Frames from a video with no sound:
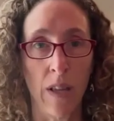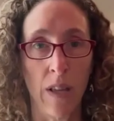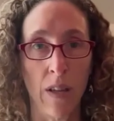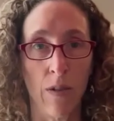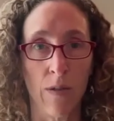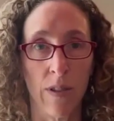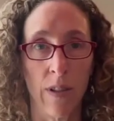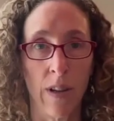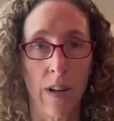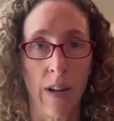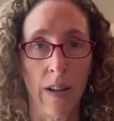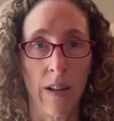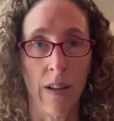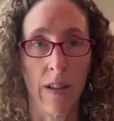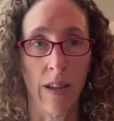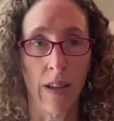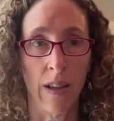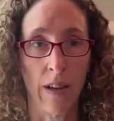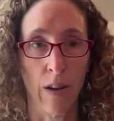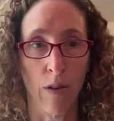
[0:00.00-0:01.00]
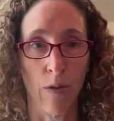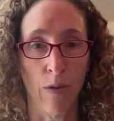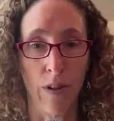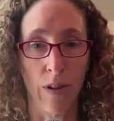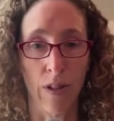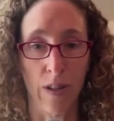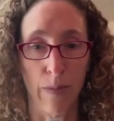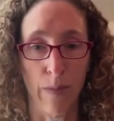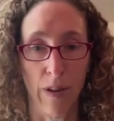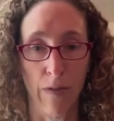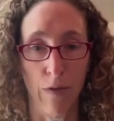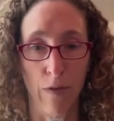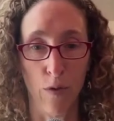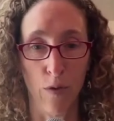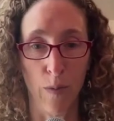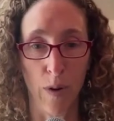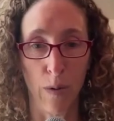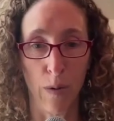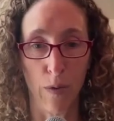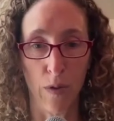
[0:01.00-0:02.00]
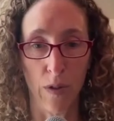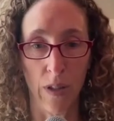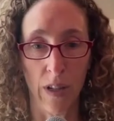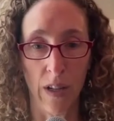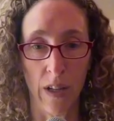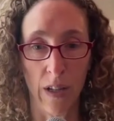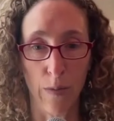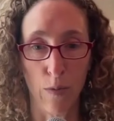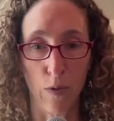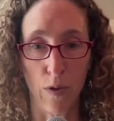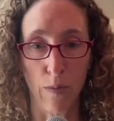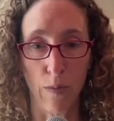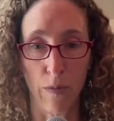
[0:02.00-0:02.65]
though is that I can then go onto my FoodMarble dashboard.